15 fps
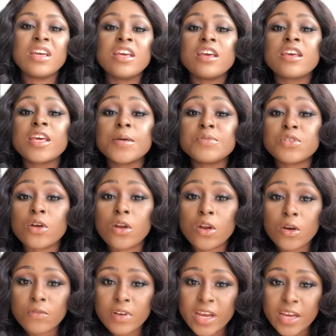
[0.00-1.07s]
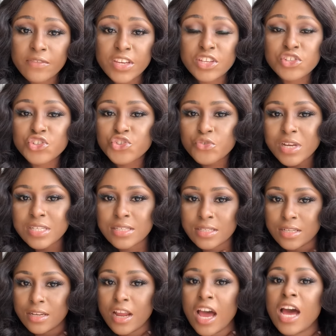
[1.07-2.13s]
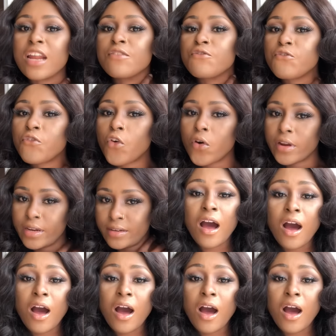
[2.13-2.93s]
It keeps your love life interesting and fun.